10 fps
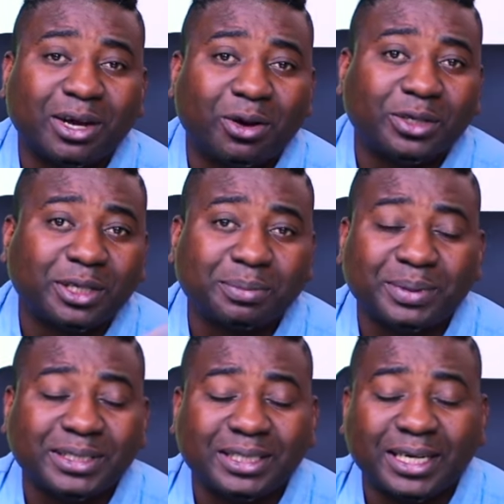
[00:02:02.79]

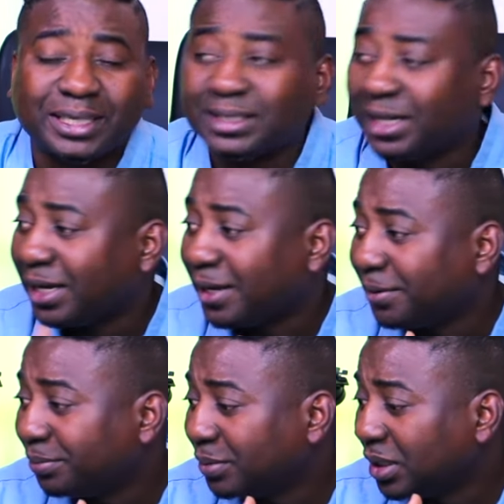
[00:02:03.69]
100%
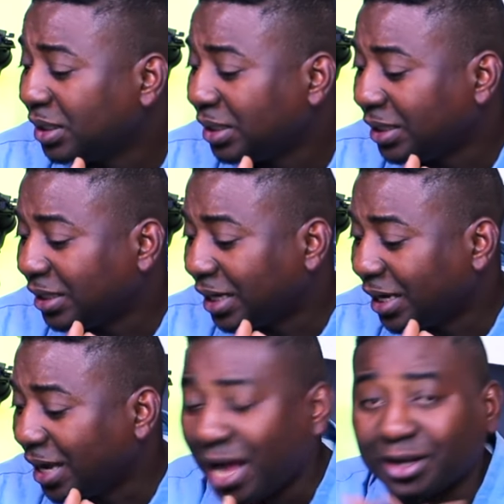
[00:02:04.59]

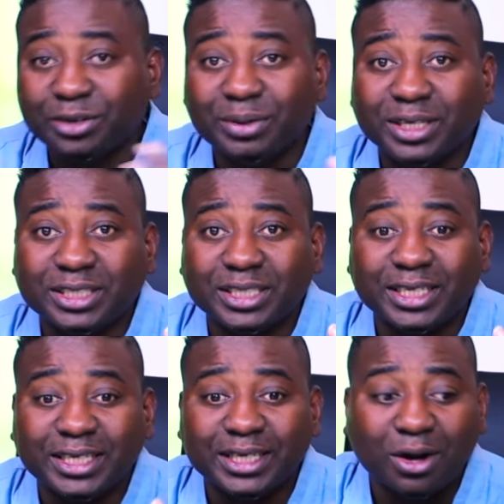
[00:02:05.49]

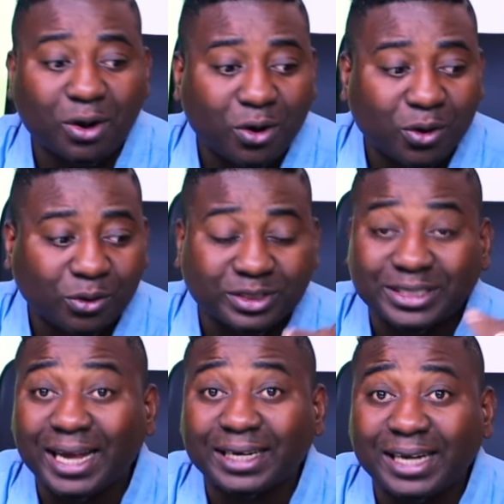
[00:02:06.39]
accuracy or
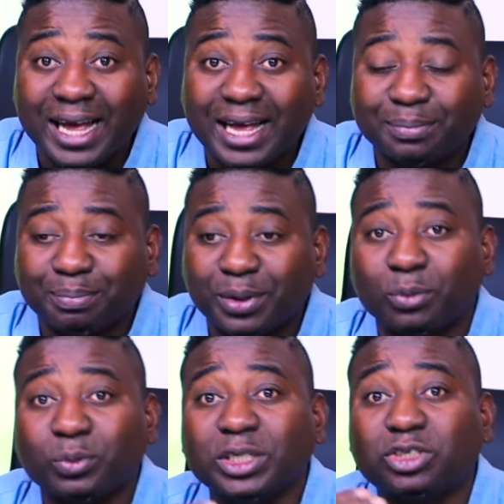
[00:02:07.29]
standard,
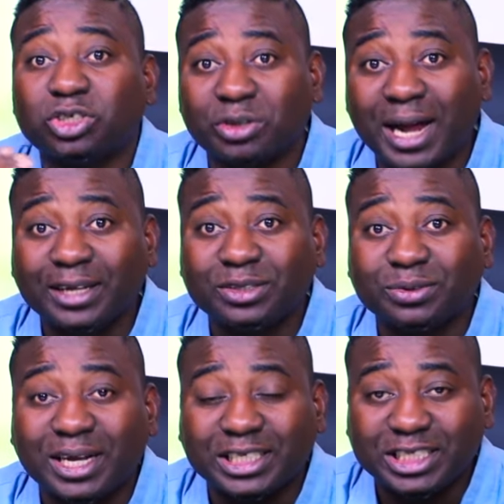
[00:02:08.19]
but we try
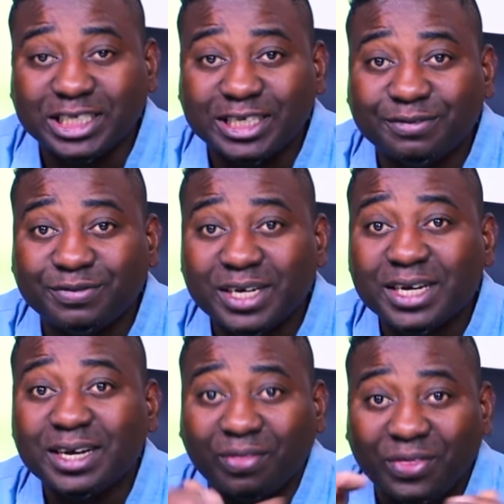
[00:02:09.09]
to achieve
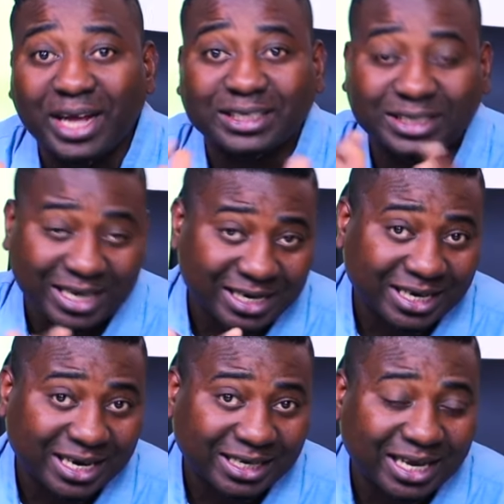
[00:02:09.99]
that
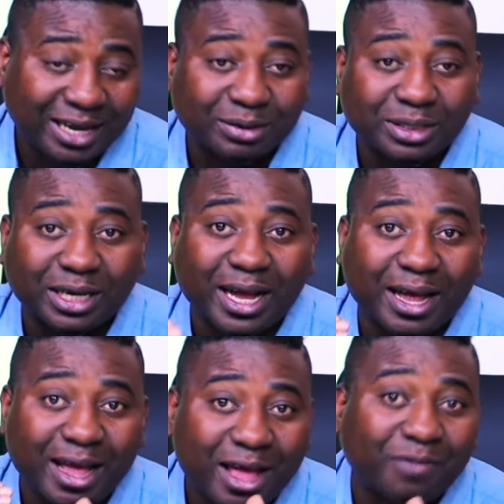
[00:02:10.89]
standard. And
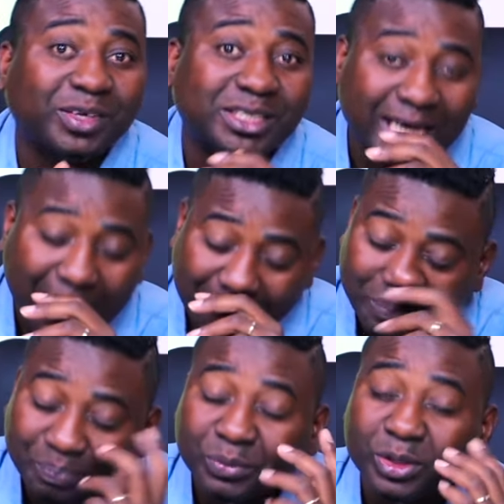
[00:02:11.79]
every time
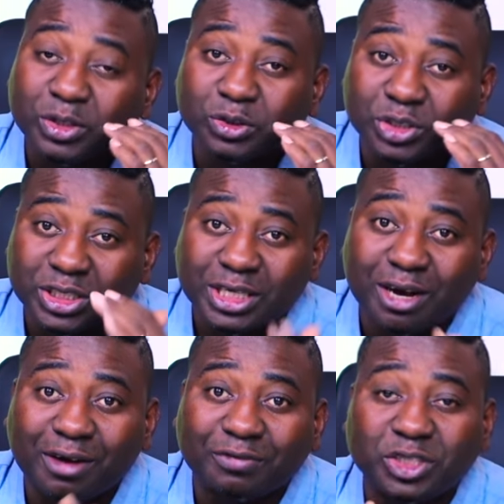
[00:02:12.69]
you see
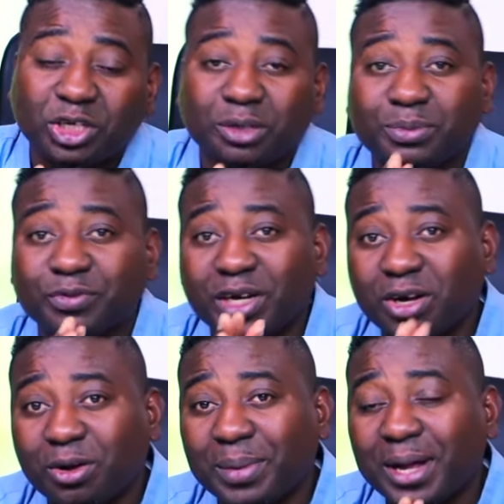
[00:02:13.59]
our short movie
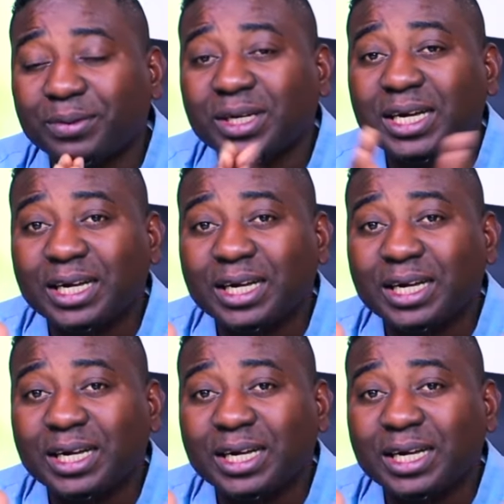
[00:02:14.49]
come out